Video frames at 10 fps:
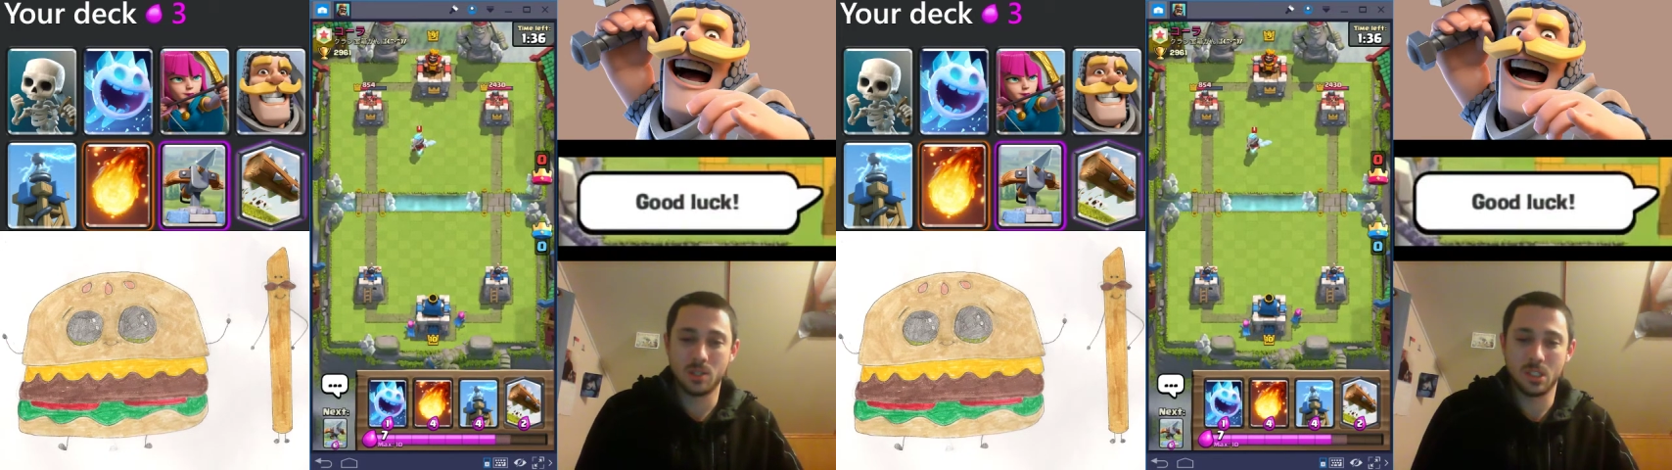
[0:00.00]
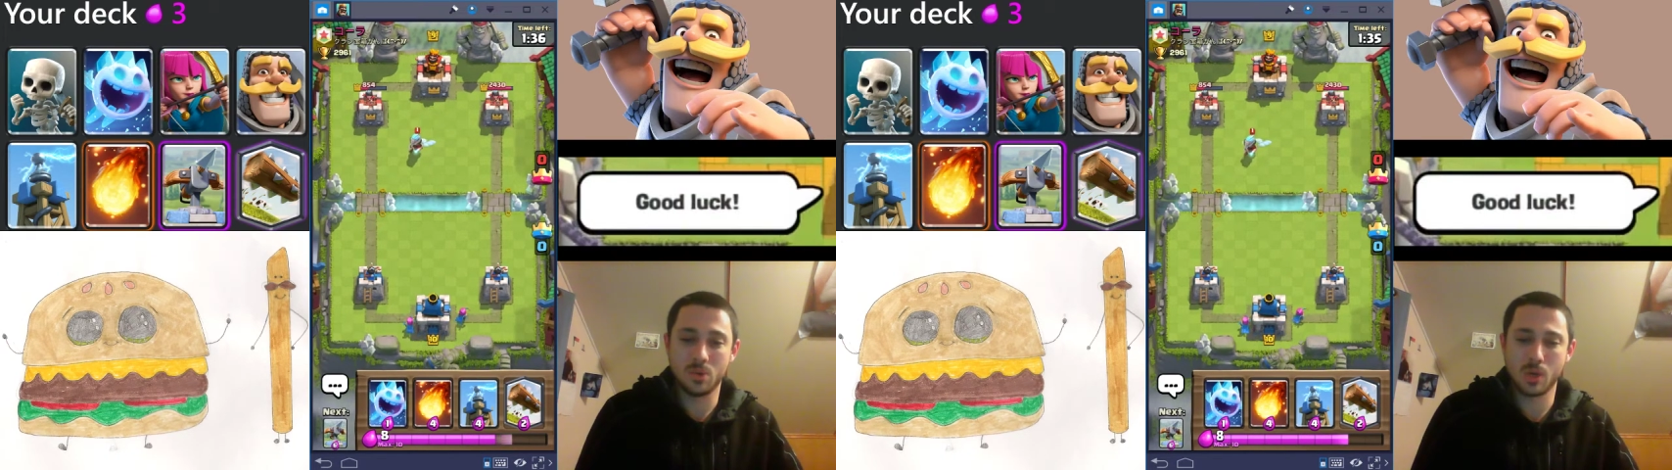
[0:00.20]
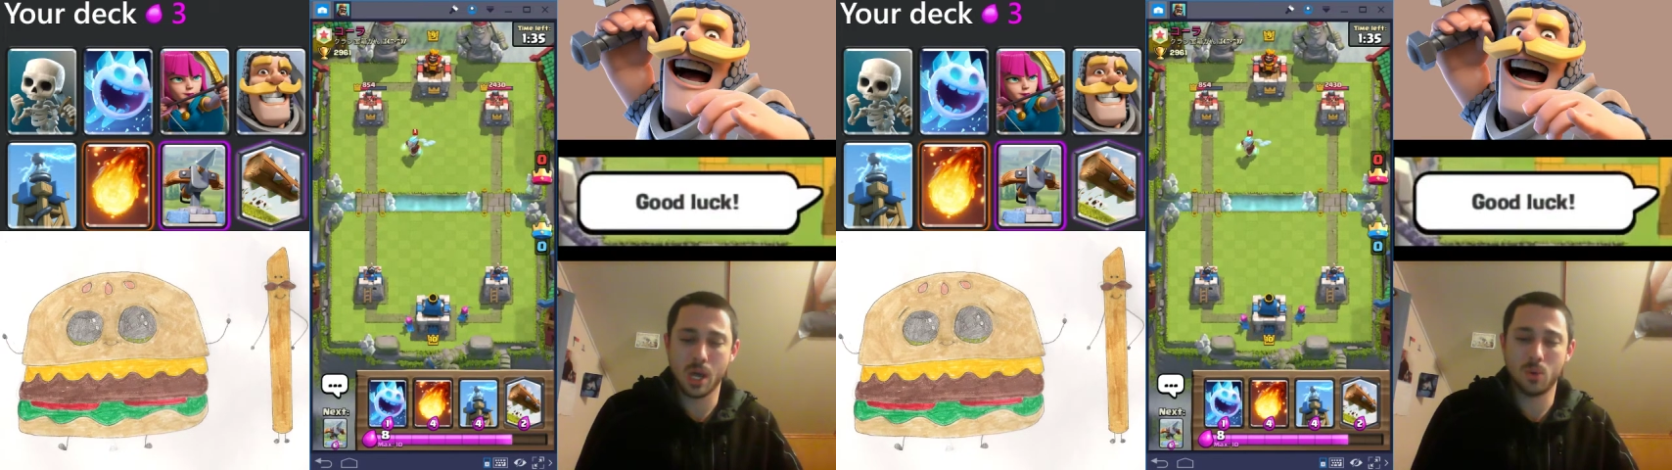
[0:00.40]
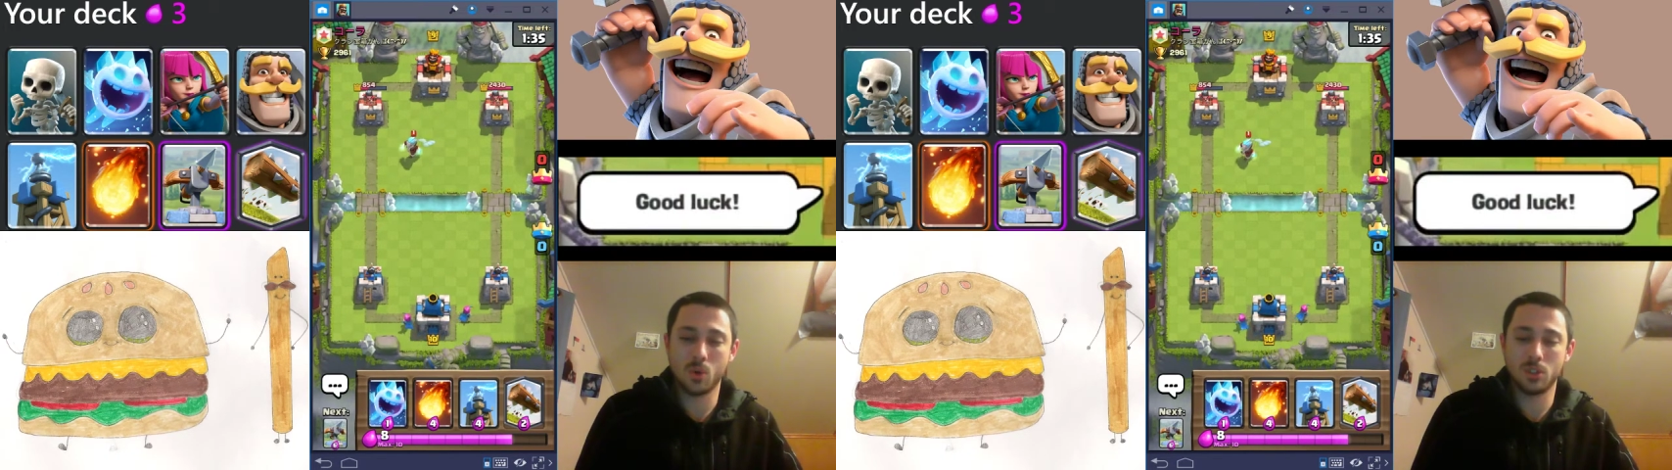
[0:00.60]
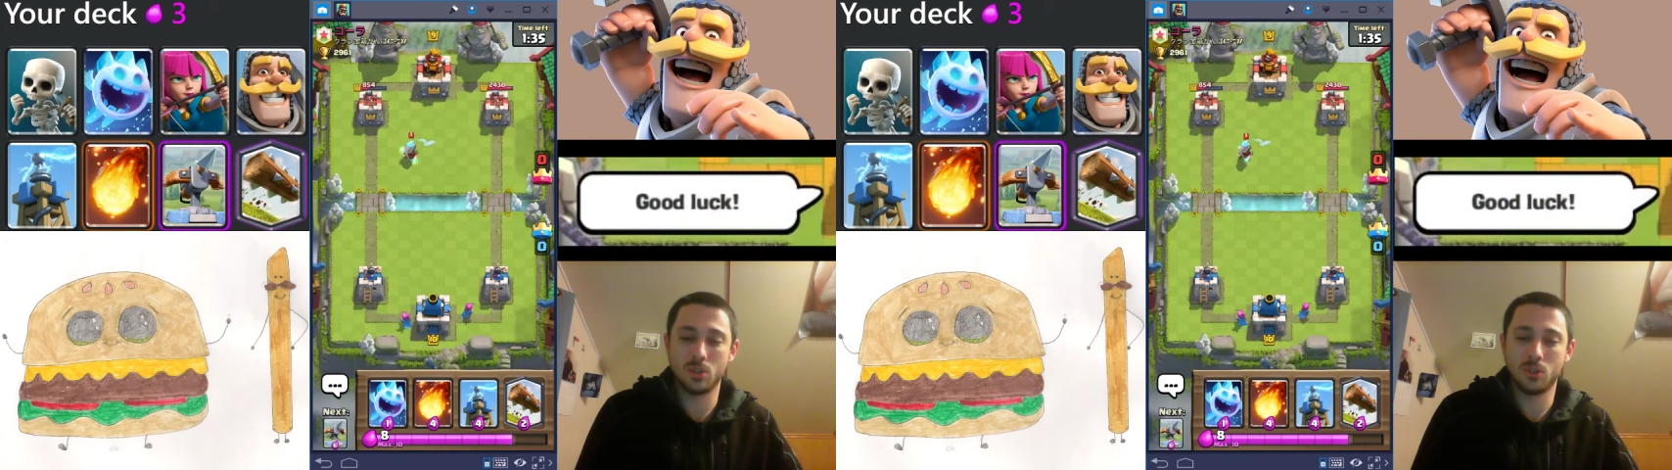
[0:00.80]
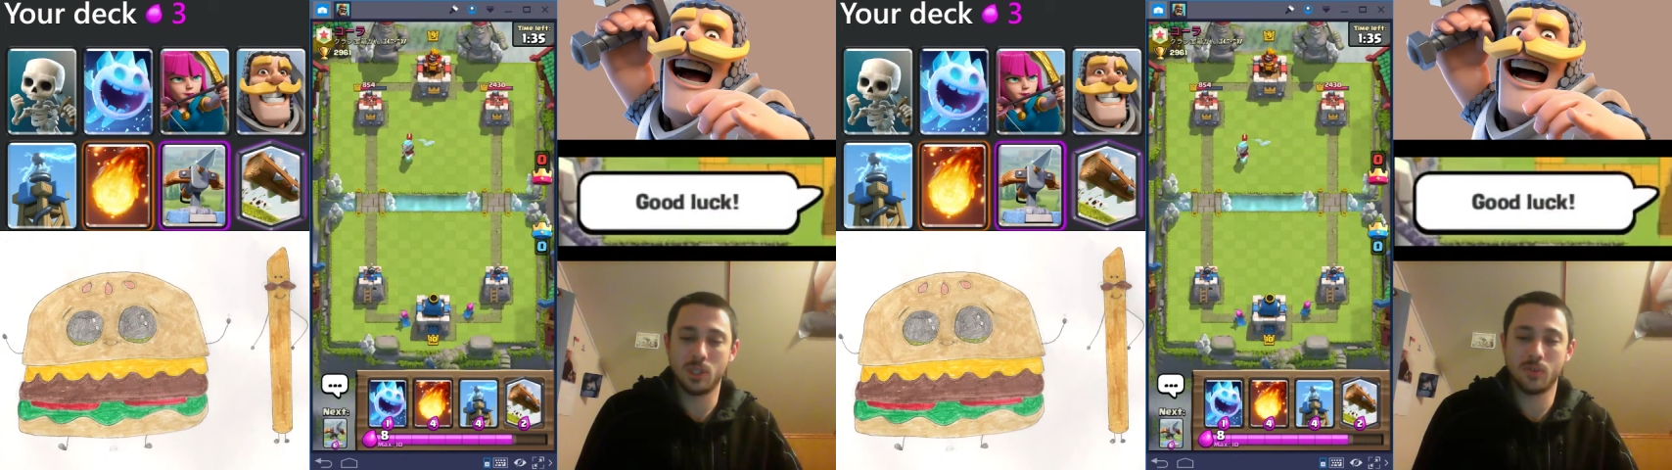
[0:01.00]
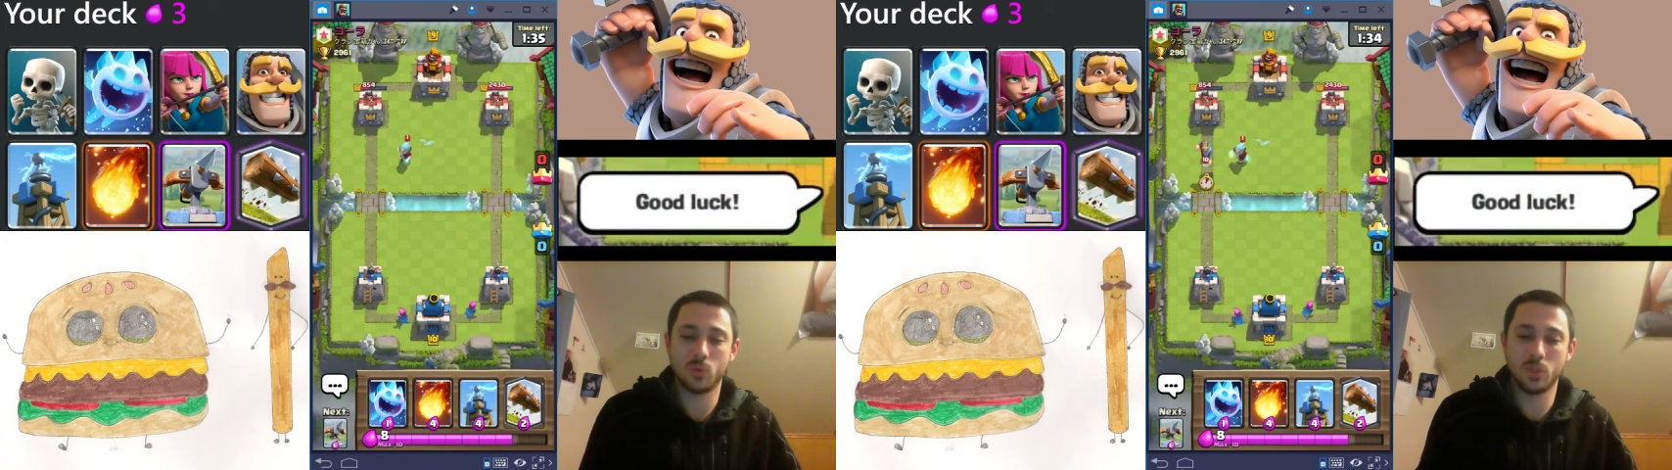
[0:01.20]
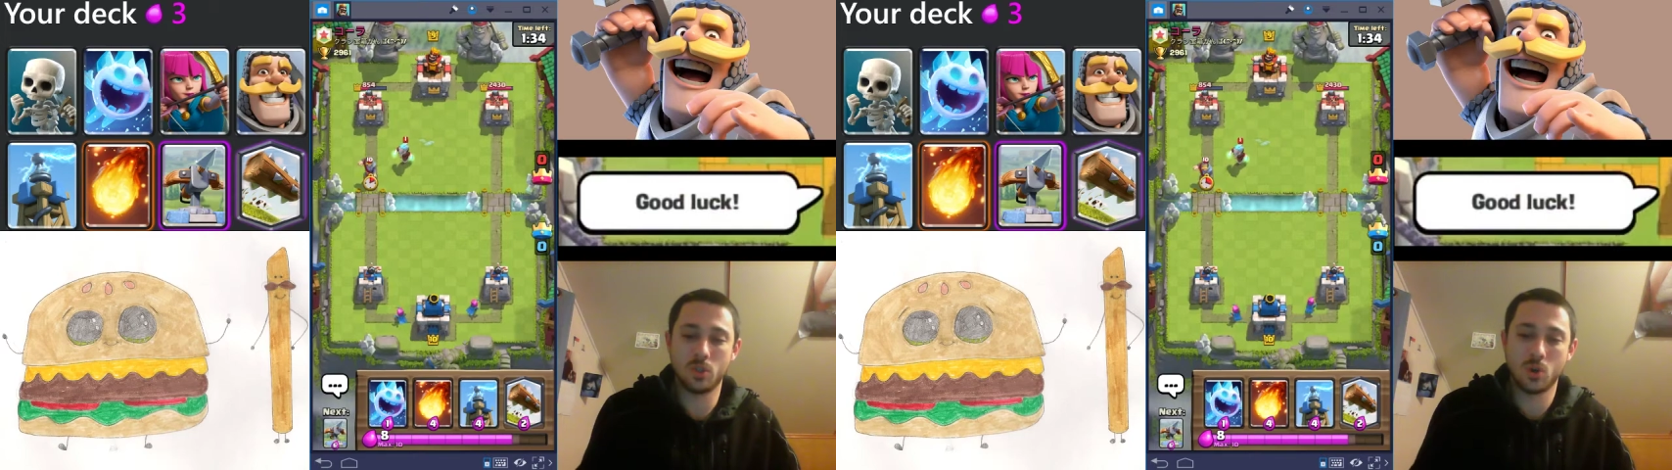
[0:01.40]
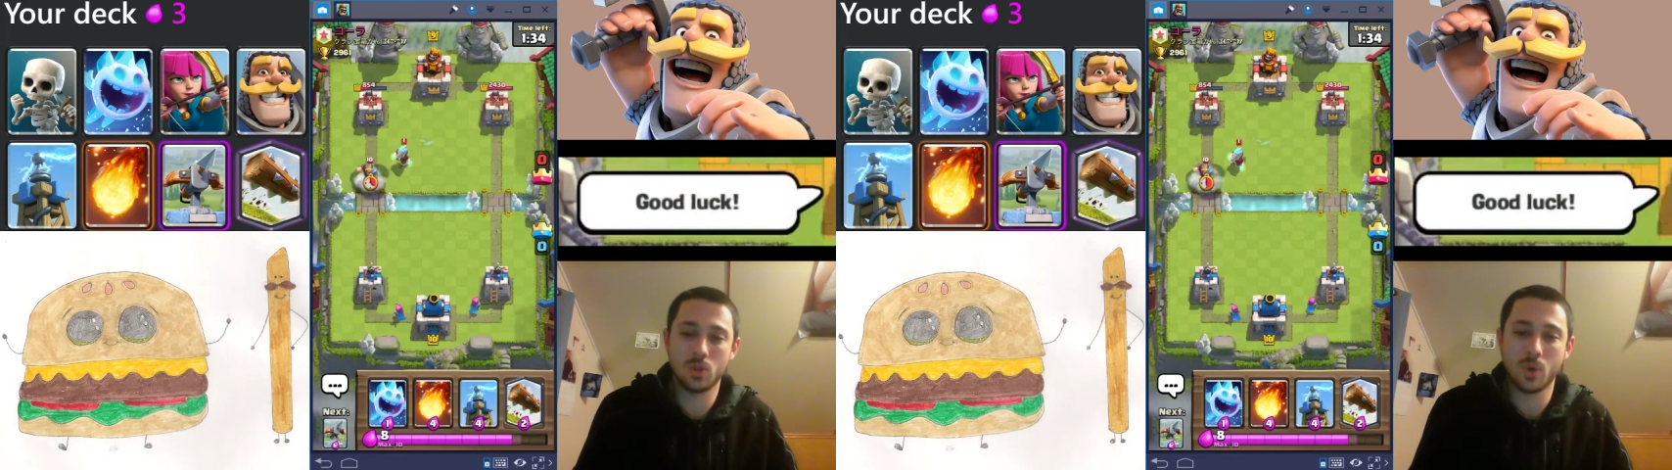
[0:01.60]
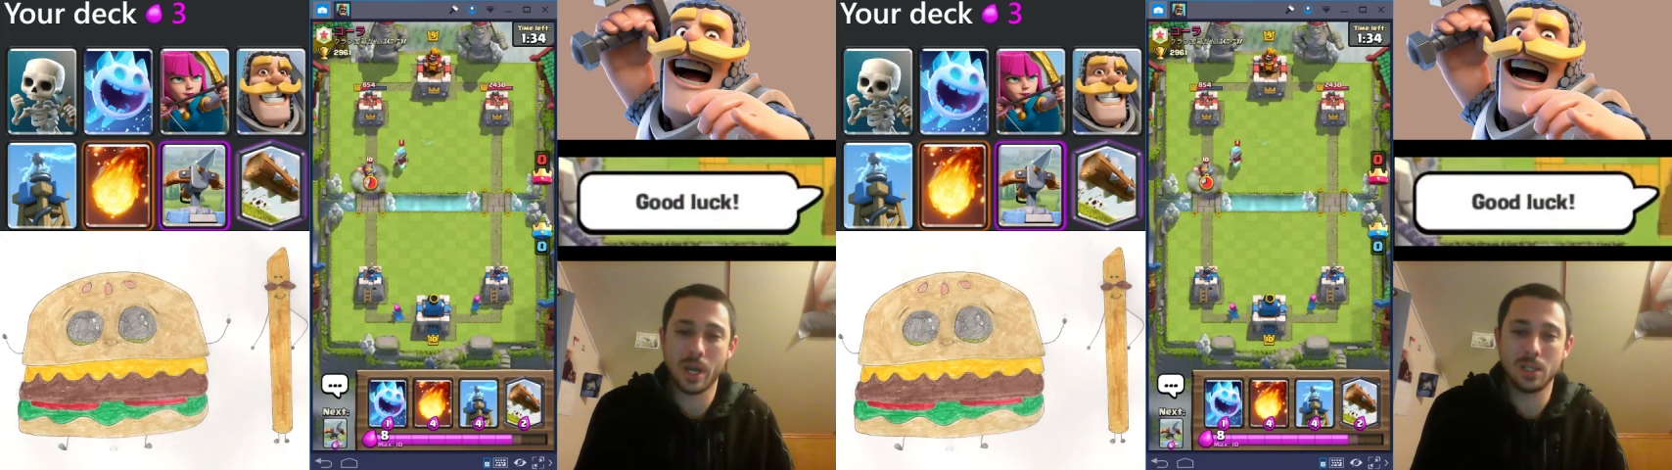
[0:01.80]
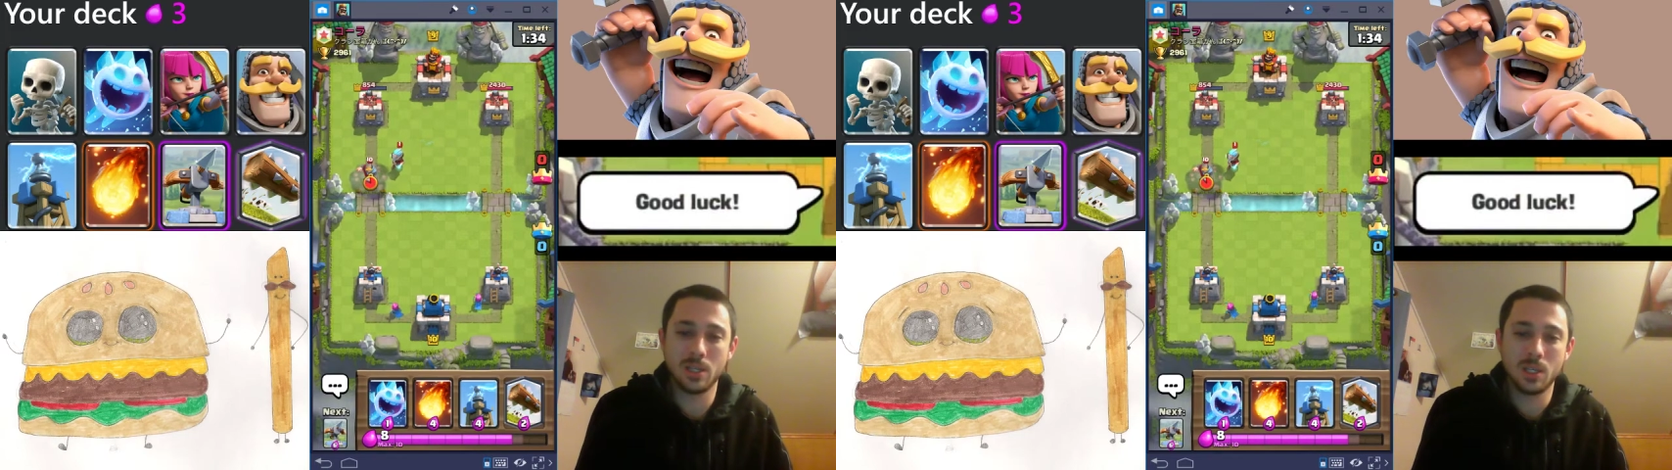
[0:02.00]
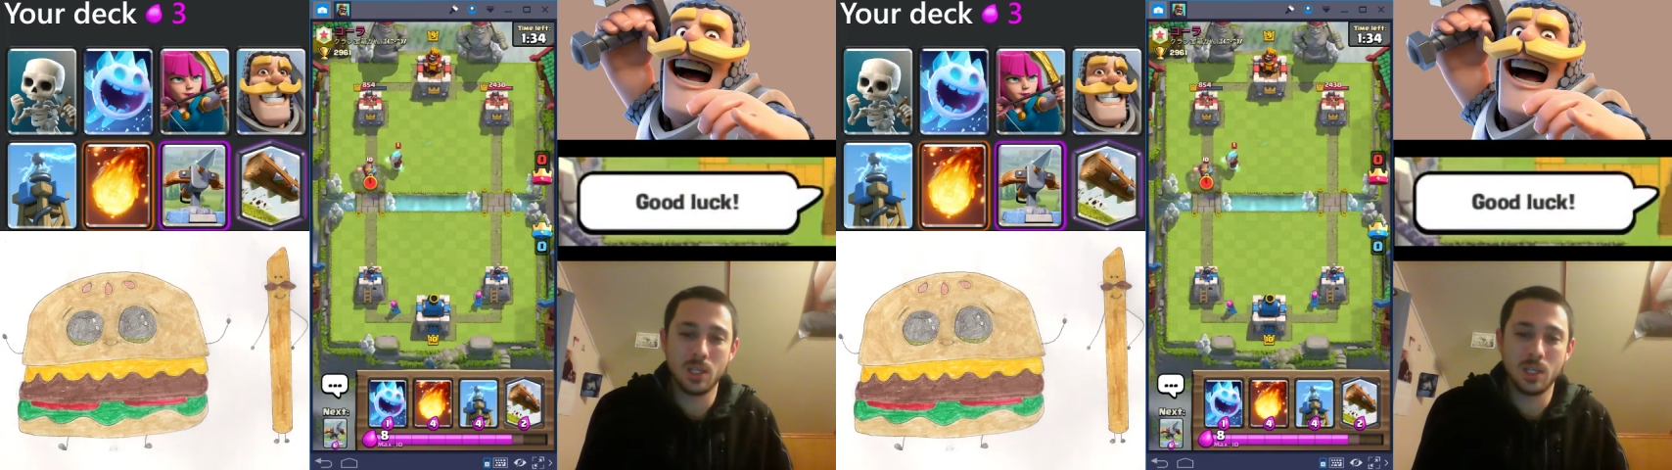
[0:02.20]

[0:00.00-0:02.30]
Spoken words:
You got one going left, one going right.